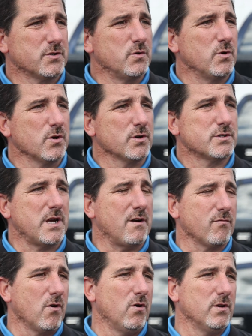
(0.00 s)
doors. You
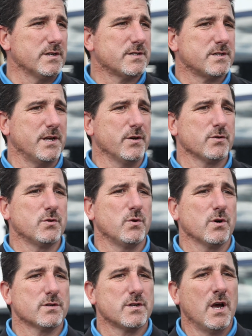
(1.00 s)
have rolling steel
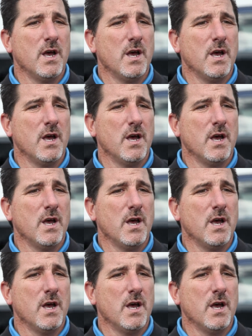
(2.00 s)
doors.